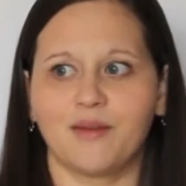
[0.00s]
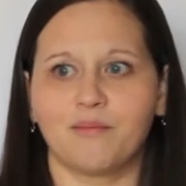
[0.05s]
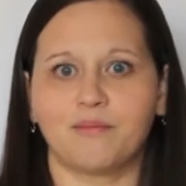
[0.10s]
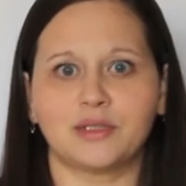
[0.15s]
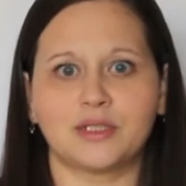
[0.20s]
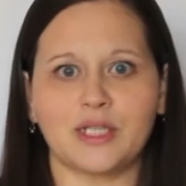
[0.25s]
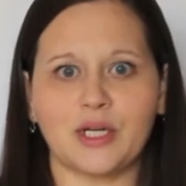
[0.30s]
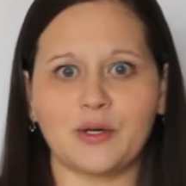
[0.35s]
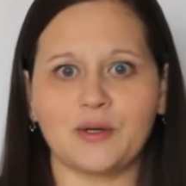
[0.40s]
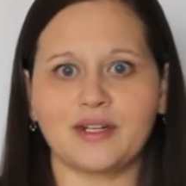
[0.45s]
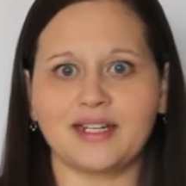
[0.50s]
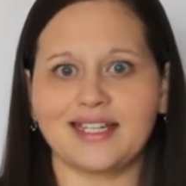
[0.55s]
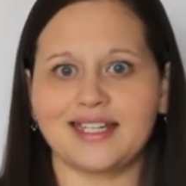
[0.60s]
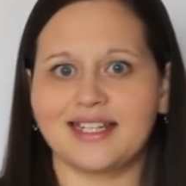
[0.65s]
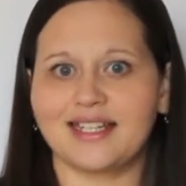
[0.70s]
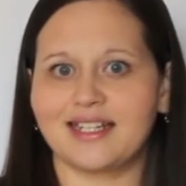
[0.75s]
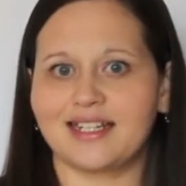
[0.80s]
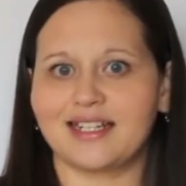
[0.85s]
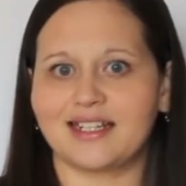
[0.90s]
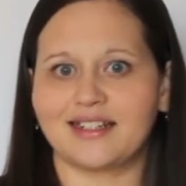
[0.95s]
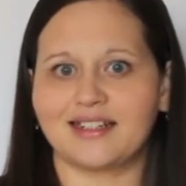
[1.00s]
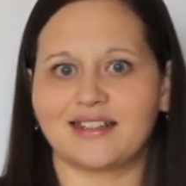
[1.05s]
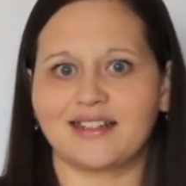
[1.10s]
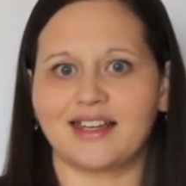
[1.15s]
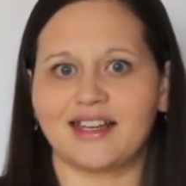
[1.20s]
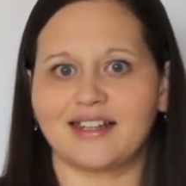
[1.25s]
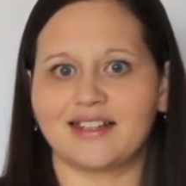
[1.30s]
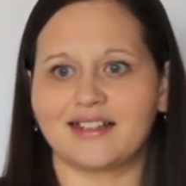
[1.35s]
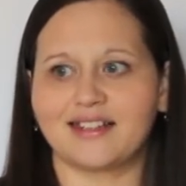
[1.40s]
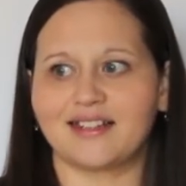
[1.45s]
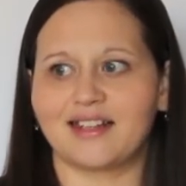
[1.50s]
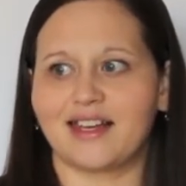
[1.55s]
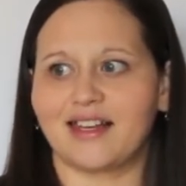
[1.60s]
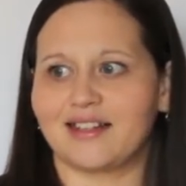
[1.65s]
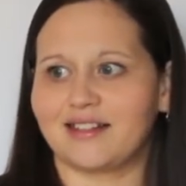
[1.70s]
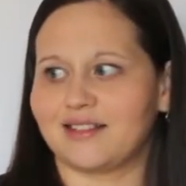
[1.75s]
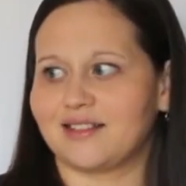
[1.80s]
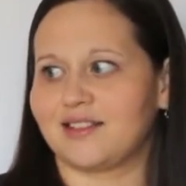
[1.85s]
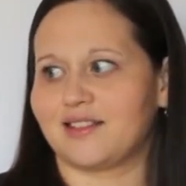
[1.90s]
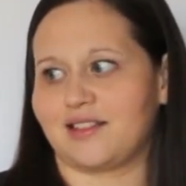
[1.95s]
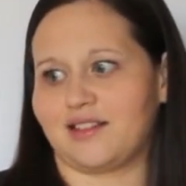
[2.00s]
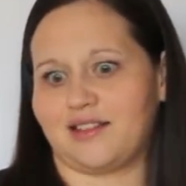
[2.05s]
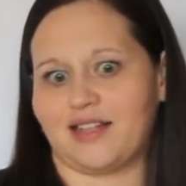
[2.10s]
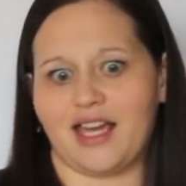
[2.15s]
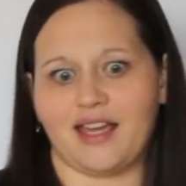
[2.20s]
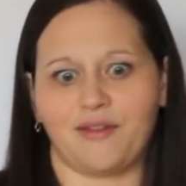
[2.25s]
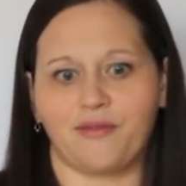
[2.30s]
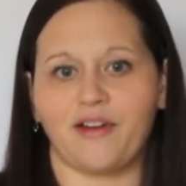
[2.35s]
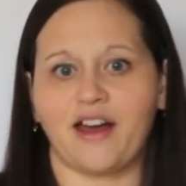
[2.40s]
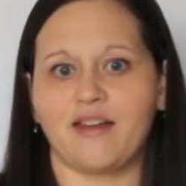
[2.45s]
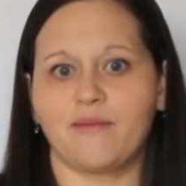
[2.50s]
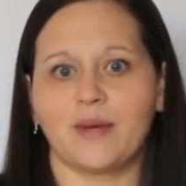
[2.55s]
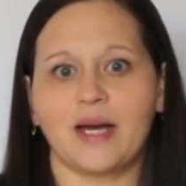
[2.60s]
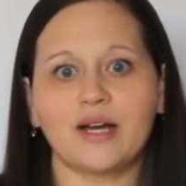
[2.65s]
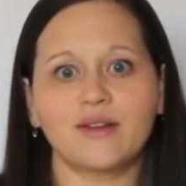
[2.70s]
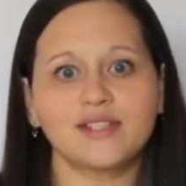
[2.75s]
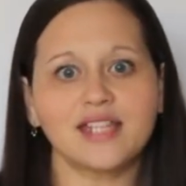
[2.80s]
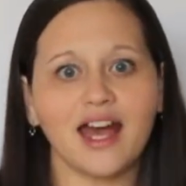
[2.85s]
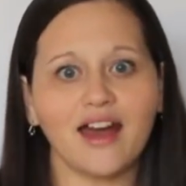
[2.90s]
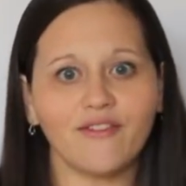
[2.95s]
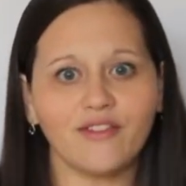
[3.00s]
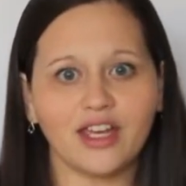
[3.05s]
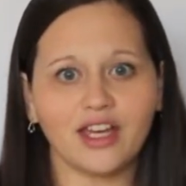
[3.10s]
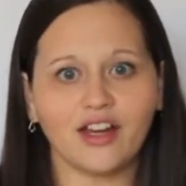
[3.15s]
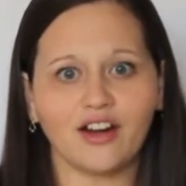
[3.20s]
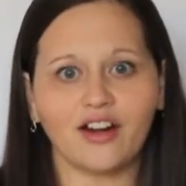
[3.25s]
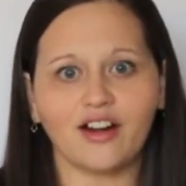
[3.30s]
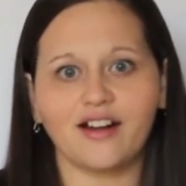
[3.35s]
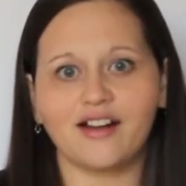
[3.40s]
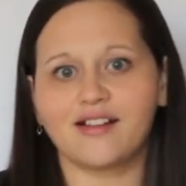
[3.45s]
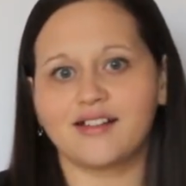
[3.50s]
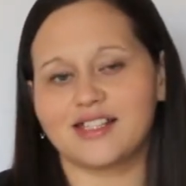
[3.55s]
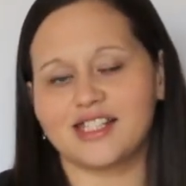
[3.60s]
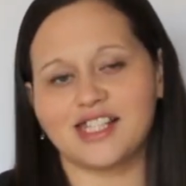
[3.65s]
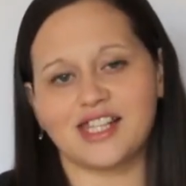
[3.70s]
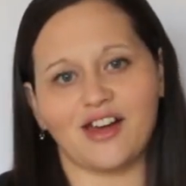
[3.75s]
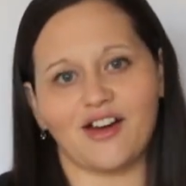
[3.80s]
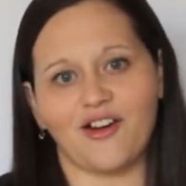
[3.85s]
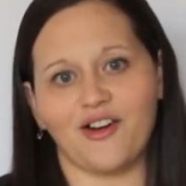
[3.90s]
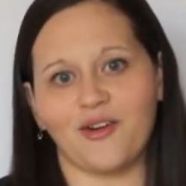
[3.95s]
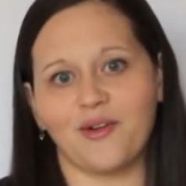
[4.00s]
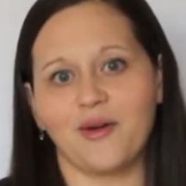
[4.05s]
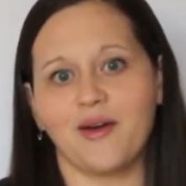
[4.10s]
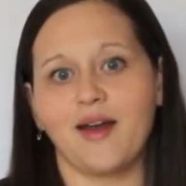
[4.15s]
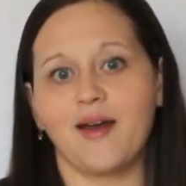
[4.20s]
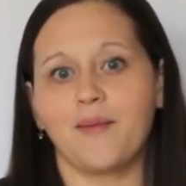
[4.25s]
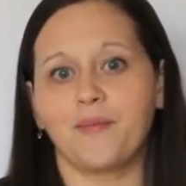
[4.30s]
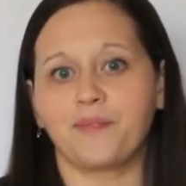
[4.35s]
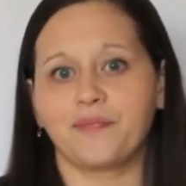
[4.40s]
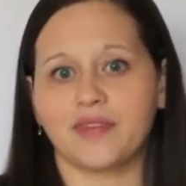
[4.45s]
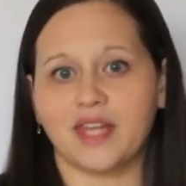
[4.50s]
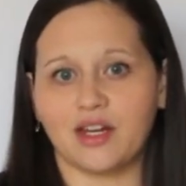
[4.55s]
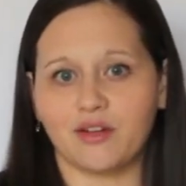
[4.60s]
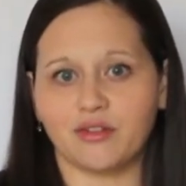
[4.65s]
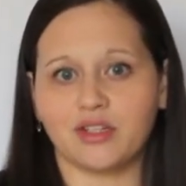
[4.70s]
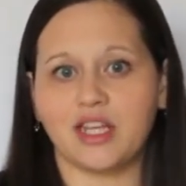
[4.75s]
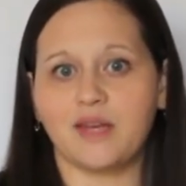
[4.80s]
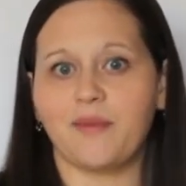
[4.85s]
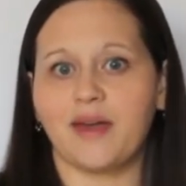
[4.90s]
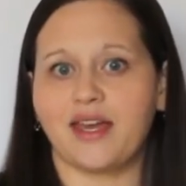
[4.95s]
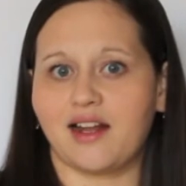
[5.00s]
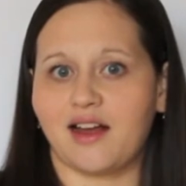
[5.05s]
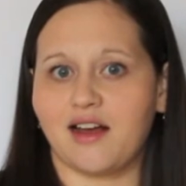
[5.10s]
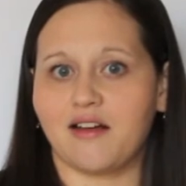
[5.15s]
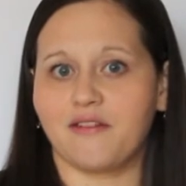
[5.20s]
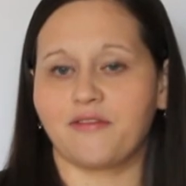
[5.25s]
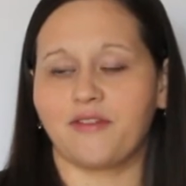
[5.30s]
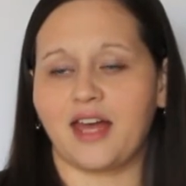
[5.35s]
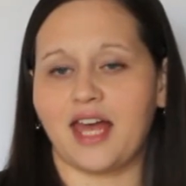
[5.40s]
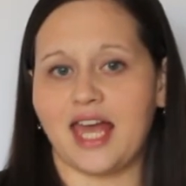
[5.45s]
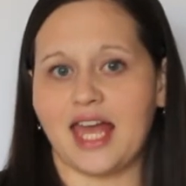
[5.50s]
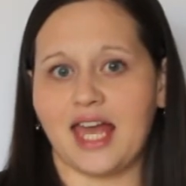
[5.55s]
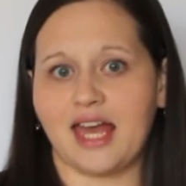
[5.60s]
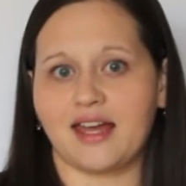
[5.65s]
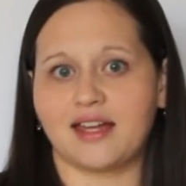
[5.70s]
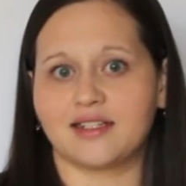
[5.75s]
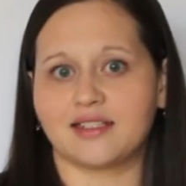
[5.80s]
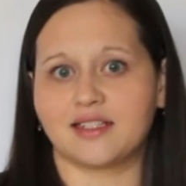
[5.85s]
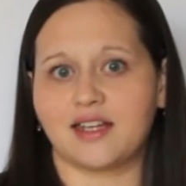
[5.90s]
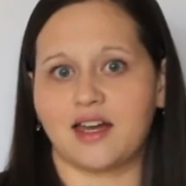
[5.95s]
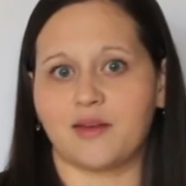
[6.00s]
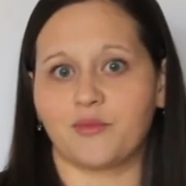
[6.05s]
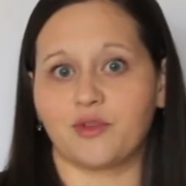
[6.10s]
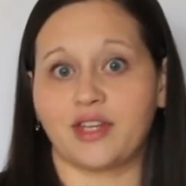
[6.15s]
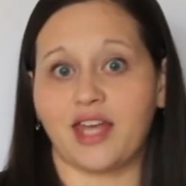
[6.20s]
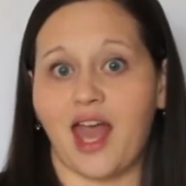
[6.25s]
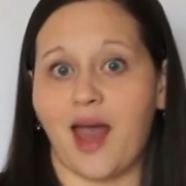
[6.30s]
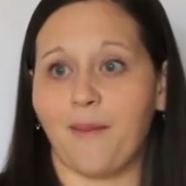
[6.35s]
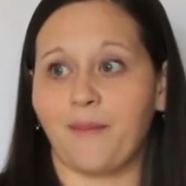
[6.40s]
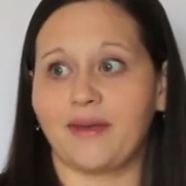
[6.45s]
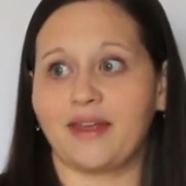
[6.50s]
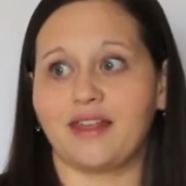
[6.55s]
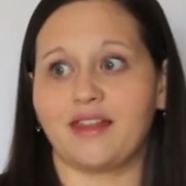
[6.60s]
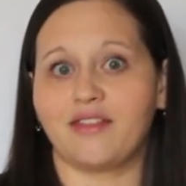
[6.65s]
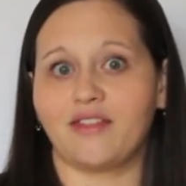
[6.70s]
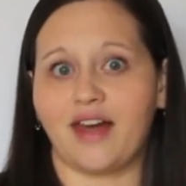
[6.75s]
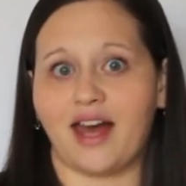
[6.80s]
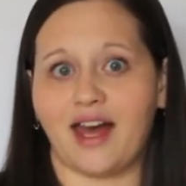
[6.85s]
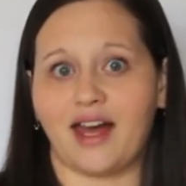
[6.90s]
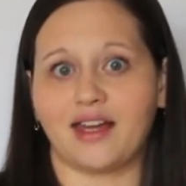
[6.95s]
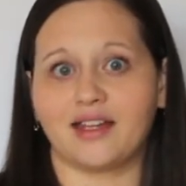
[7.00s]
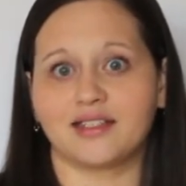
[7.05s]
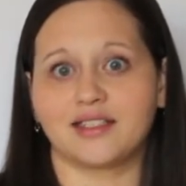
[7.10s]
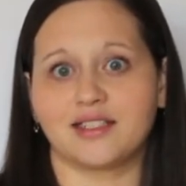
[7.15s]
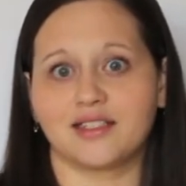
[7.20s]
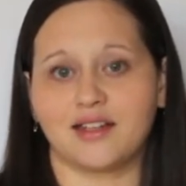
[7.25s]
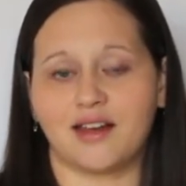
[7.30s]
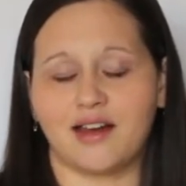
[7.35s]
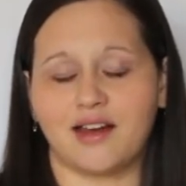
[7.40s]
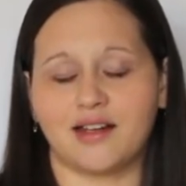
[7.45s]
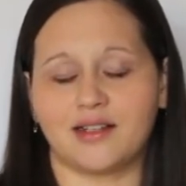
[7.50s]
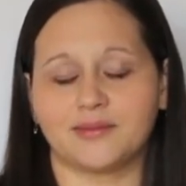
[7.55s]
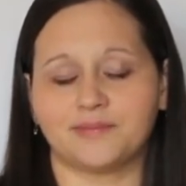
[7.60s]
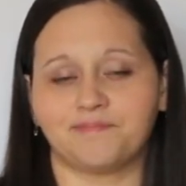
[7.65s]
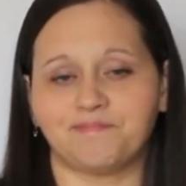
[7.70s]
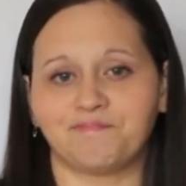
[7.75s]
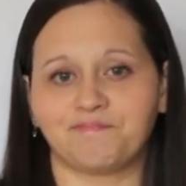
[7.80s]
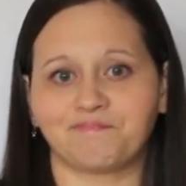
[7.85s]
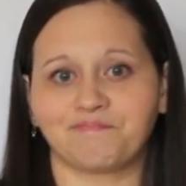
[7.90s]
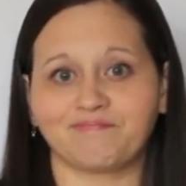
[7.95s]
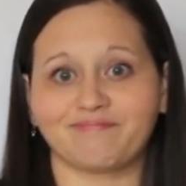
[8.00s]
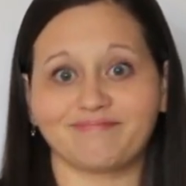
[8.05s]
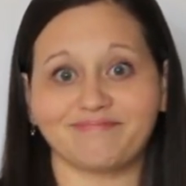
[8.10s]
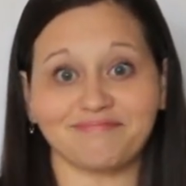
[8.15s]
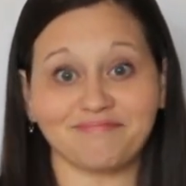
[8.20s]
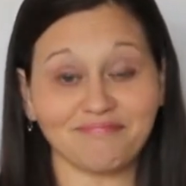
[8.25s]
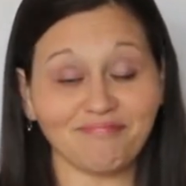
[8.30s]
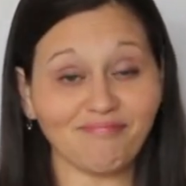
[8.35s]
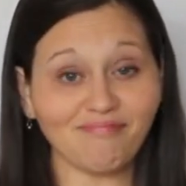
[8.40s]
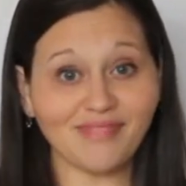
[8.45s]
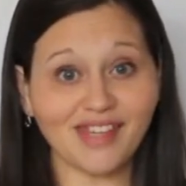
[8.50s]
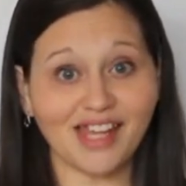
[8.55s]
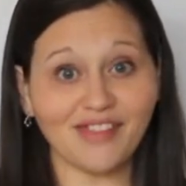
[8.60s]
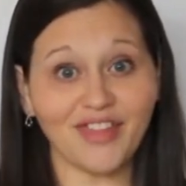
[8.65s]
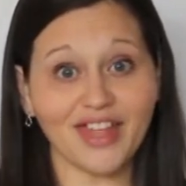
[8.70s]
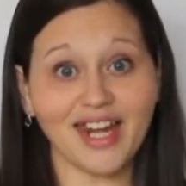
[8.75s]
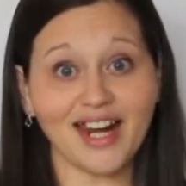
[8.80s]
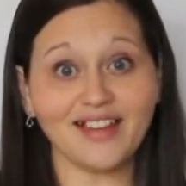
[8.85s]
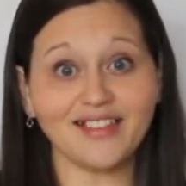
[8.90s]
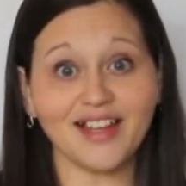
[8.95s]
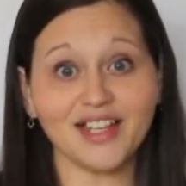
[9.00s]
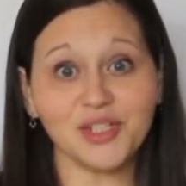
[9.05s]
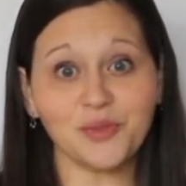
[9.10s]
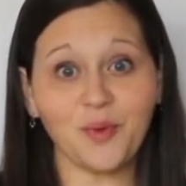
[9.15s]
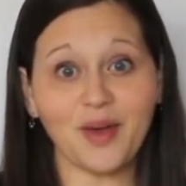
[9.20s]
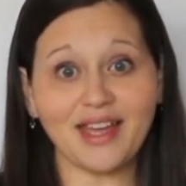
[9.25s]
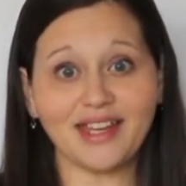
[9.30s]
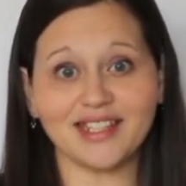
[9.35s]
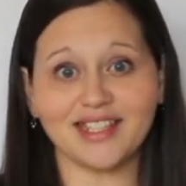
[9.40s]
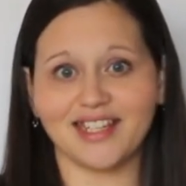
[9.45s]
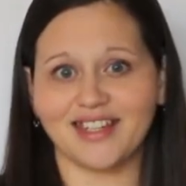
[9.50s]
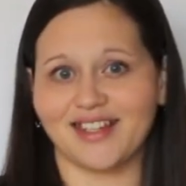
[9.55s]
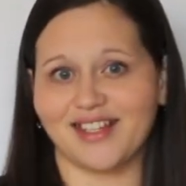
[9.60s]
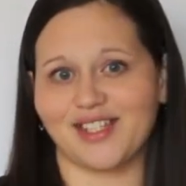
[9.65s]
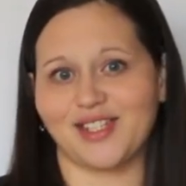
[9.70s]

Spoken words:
bloated and like 5 pounds heavier. So it really off, and I'm really happy that I lost weight.